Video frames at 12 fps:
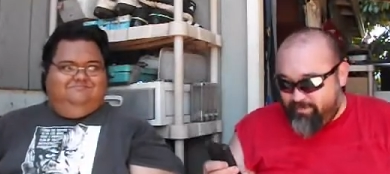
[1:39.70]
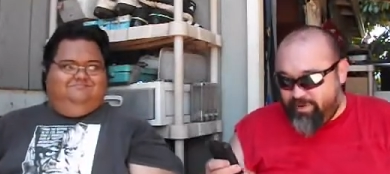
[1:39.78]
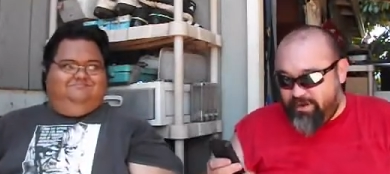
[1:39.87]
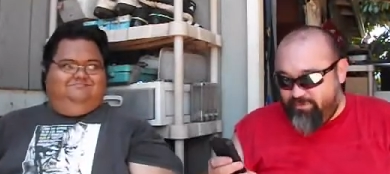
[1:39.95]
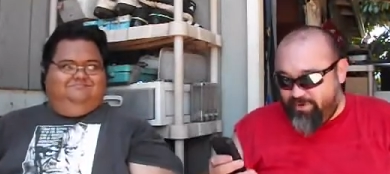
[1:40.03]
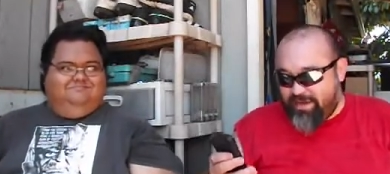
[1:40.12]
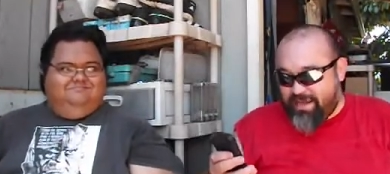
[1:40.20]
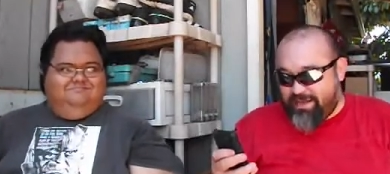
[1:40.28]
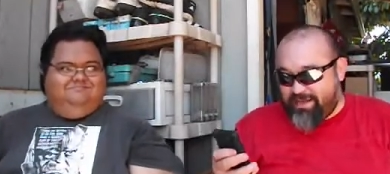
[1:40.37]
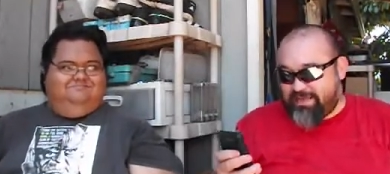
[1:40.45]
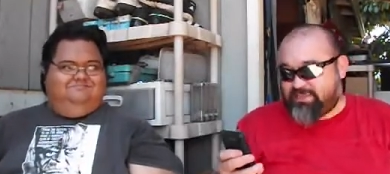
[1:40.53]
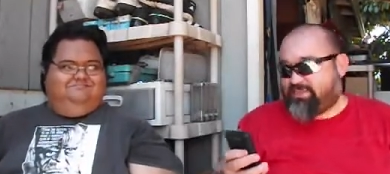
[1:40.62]
Speaker 1: Believe it or not,
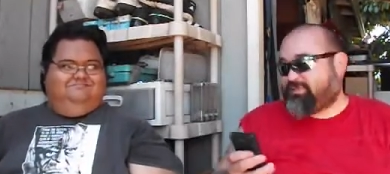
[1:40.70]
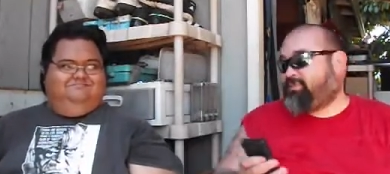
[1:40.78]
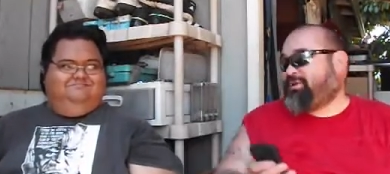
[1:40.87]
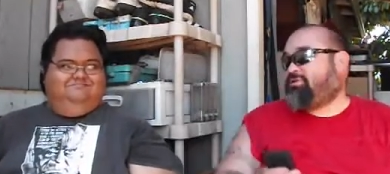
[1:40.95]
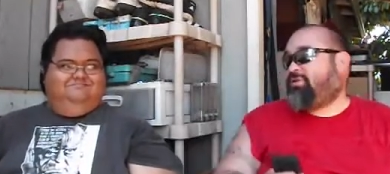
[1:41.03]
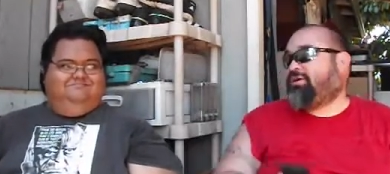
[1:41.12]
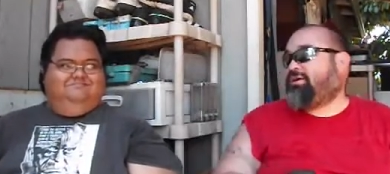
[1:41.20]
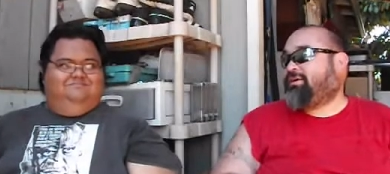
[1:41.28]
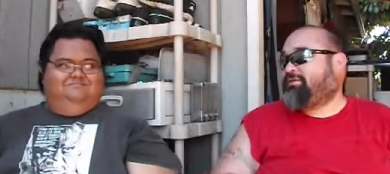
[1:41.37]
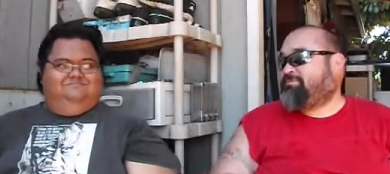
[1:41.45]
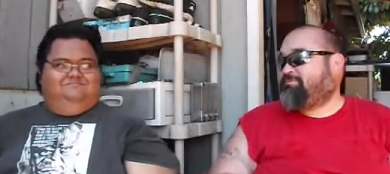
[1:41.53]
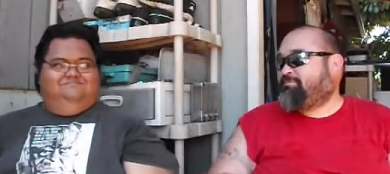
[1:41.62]
that's just me talking.
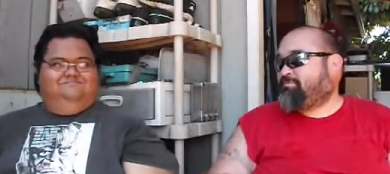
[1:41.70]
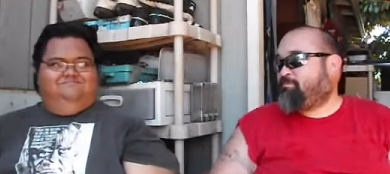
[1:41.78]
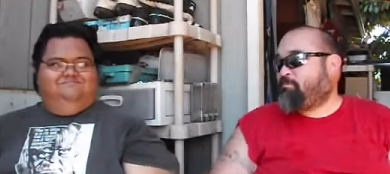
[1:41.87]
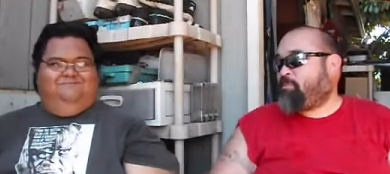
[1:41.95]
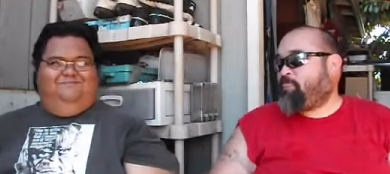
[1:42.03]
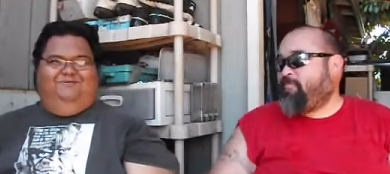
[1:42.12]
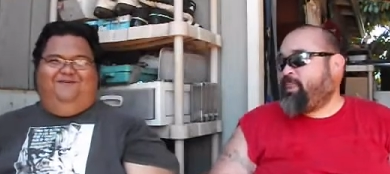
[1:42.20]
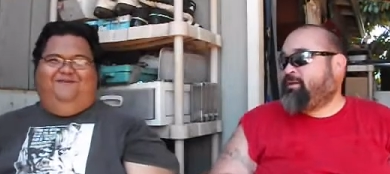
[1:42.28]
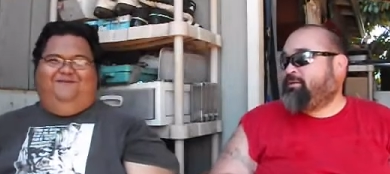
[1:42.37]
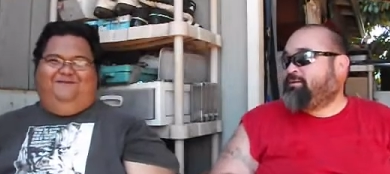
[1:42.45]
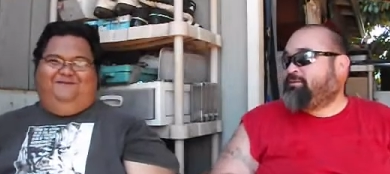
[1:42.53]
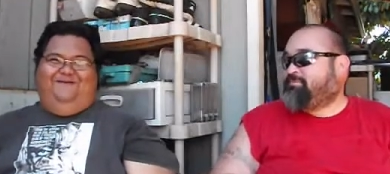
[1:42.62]

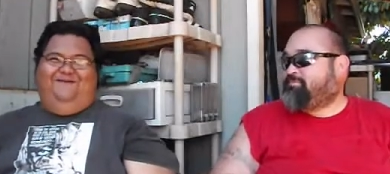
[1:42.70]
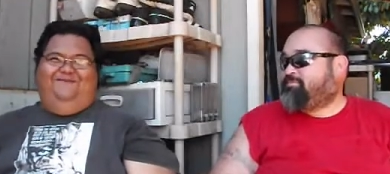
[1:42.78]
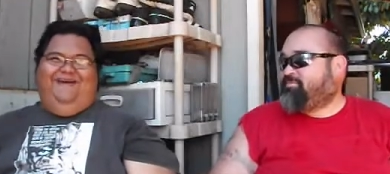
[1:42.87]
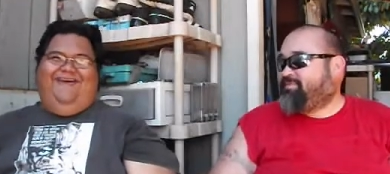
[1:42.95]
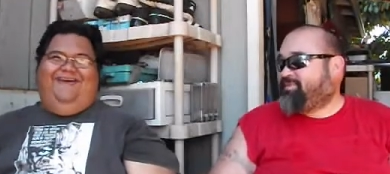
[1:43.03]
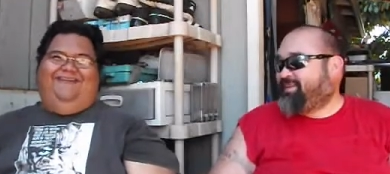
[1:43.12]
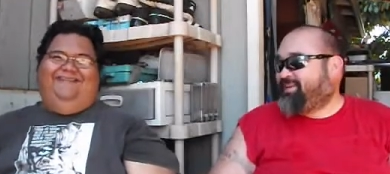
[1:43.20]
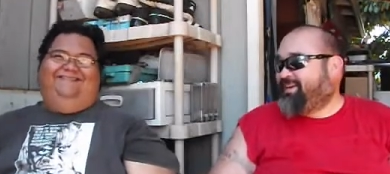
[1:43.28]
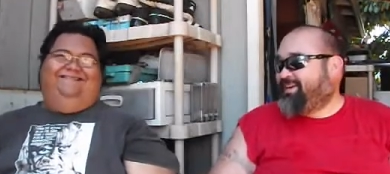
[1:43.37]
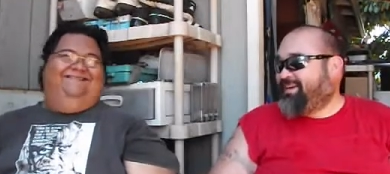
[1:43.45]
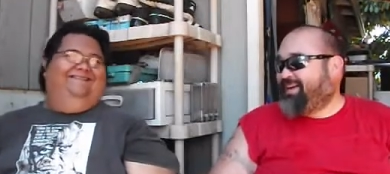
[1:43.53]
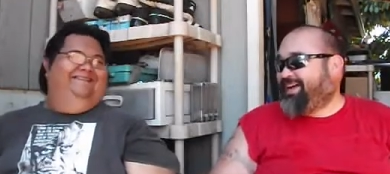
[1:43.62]
Beautiful woman.
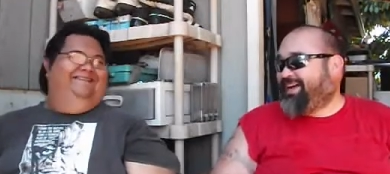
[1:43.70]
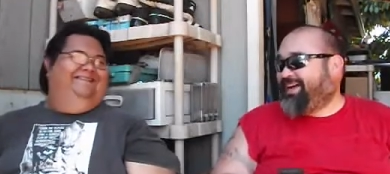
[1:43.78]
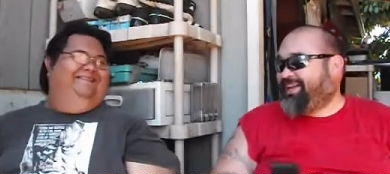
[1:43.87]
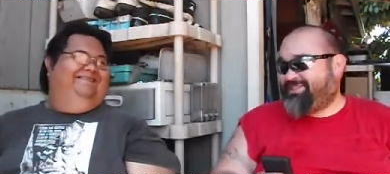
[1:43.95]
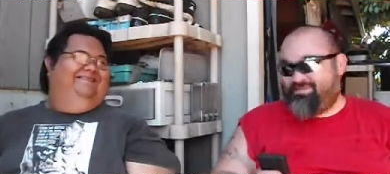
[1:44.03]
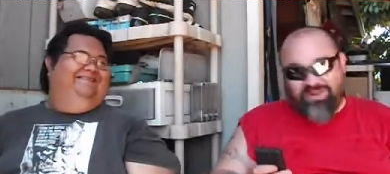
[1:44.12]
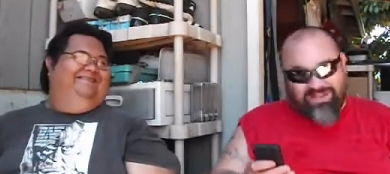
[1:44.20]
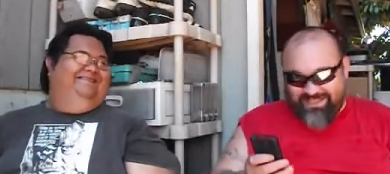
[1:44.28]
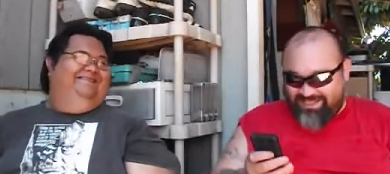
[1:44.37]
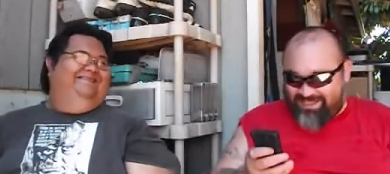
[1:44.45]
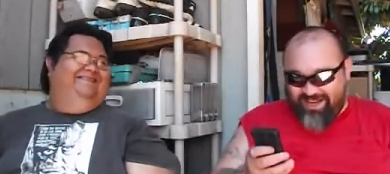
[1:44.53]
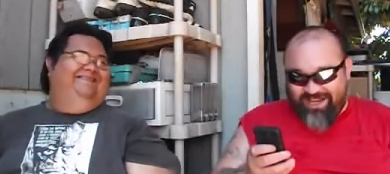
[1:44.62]
Me
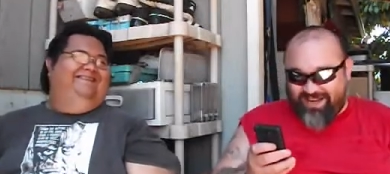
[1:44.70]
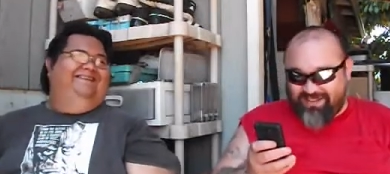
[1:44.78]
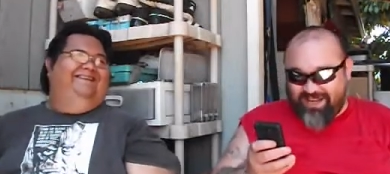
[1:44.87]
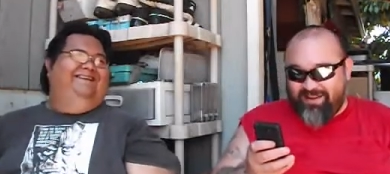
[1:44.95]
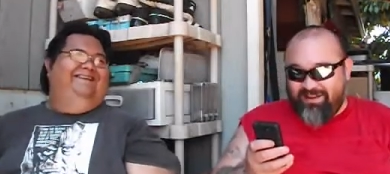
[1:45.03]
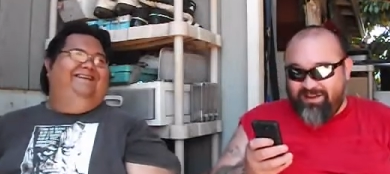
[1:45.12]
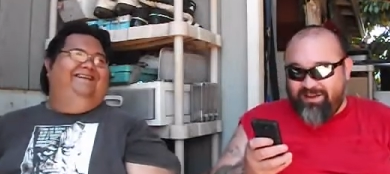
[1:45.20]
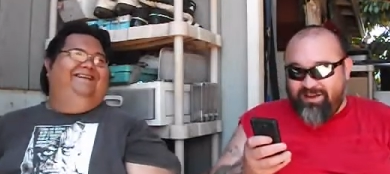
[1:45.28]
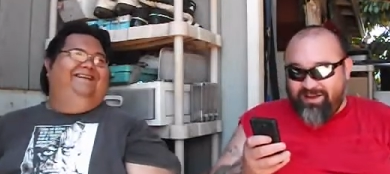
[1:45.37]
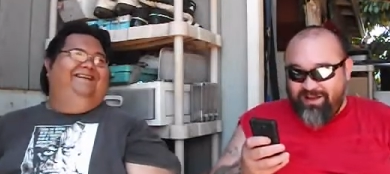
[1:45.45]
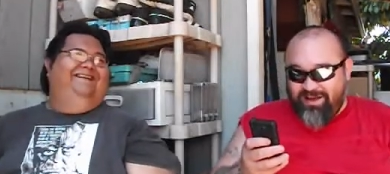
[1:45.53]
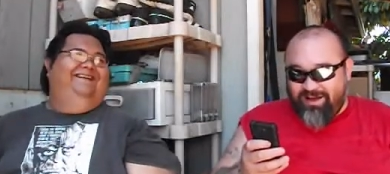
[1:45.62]
just talking. I was like,
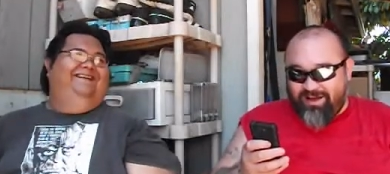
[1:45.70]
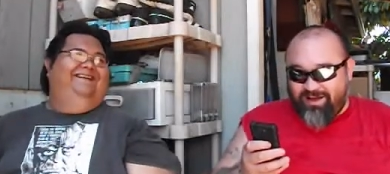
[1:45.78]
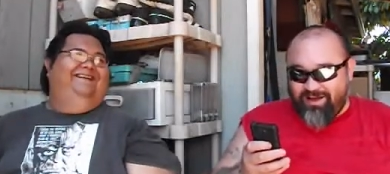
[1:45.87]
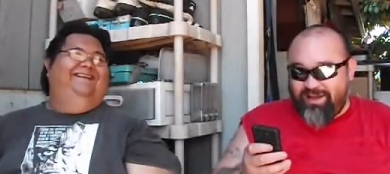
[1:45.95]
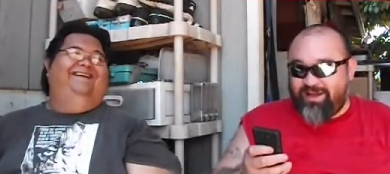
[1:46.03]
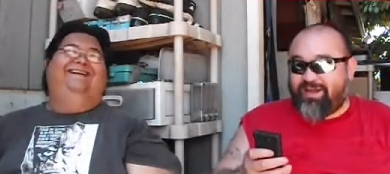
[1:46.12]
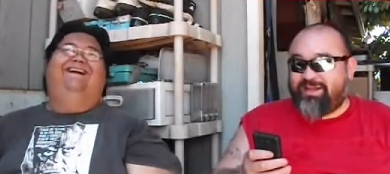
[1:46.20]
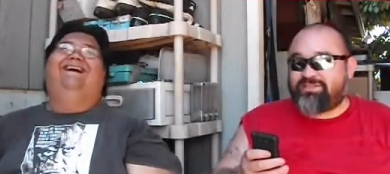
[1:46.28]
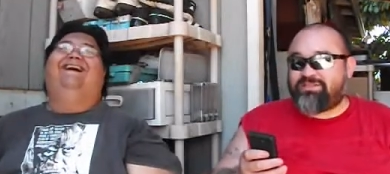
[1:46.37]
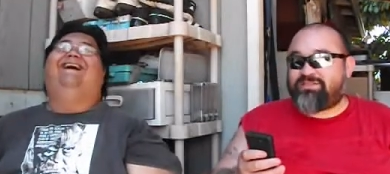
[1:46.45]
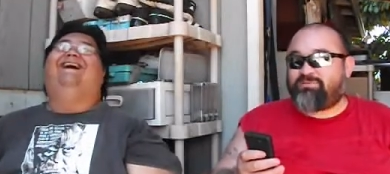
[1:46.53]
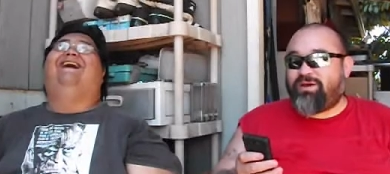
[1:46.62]
uh, it, it's
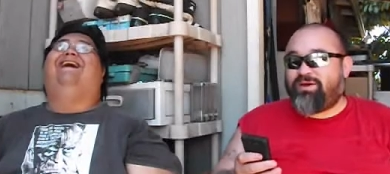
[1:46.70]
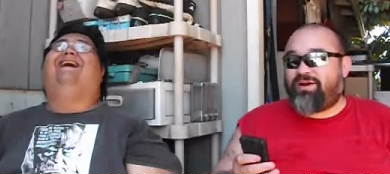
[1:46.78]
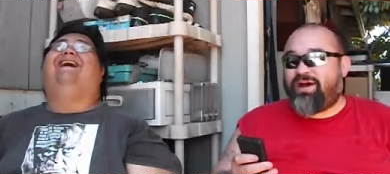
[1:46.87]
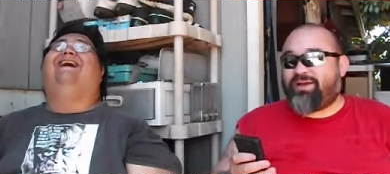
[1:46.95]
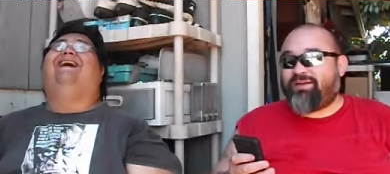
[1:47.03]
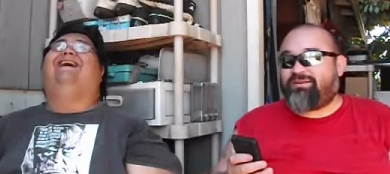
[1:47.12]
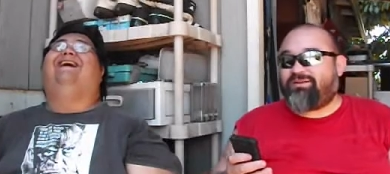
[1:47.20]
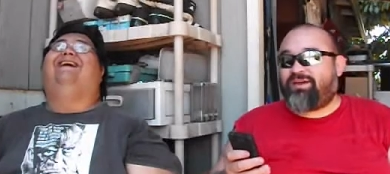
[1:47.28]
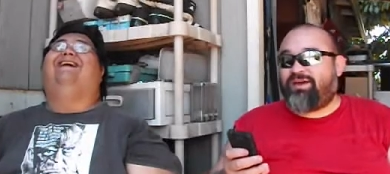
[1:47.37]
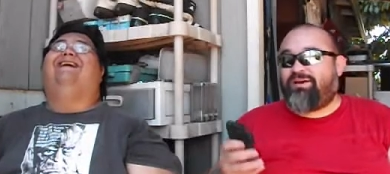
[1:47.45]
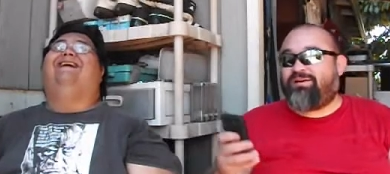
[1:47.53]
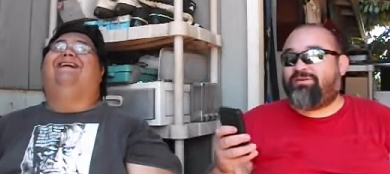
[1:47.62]
your smell. I could
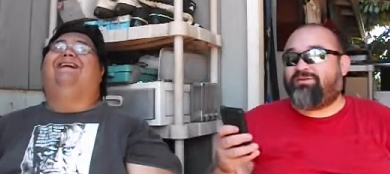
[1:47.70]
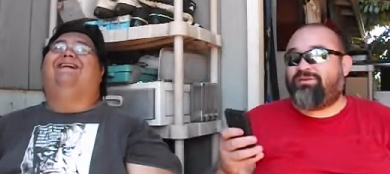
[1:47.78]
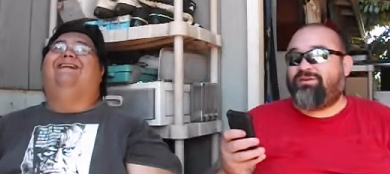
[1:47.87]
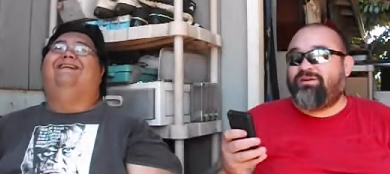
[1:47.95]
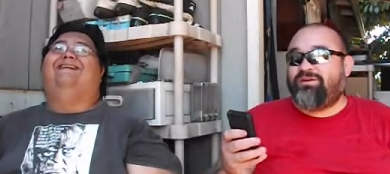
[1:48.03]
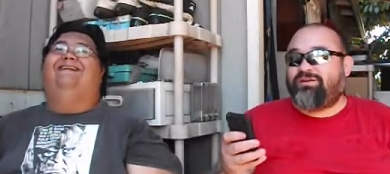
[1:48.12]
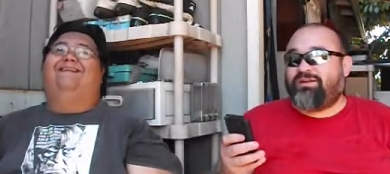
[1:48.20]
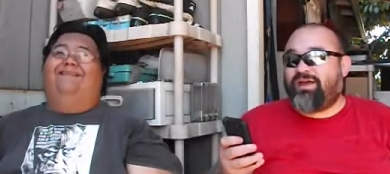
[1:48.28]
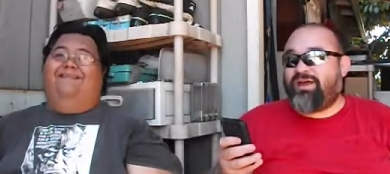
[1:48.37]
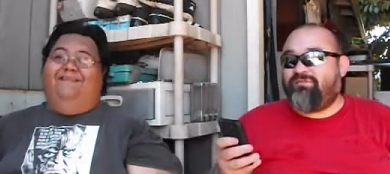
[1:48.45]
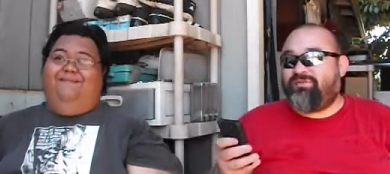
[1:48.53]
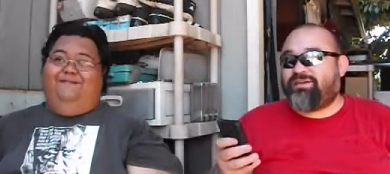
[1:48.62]
tell that
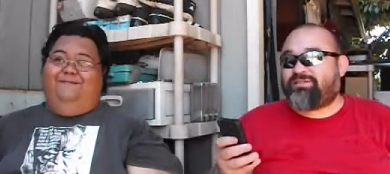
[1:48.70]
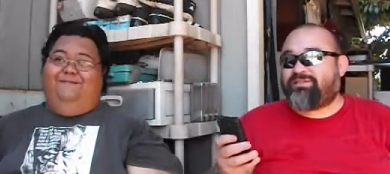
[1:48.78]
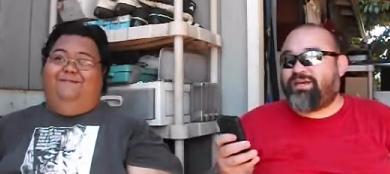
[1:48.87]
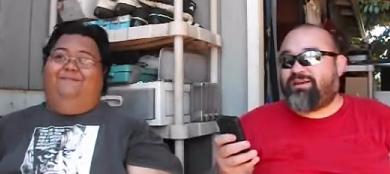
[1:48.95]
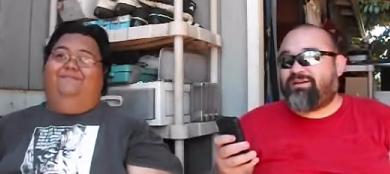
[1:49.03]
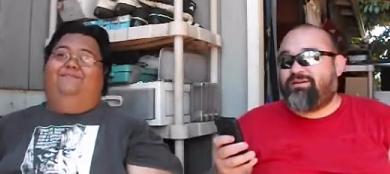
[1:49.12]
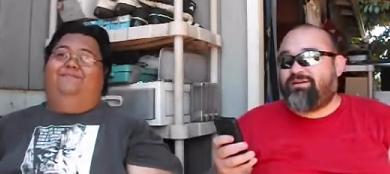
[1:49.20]
heaven is sent.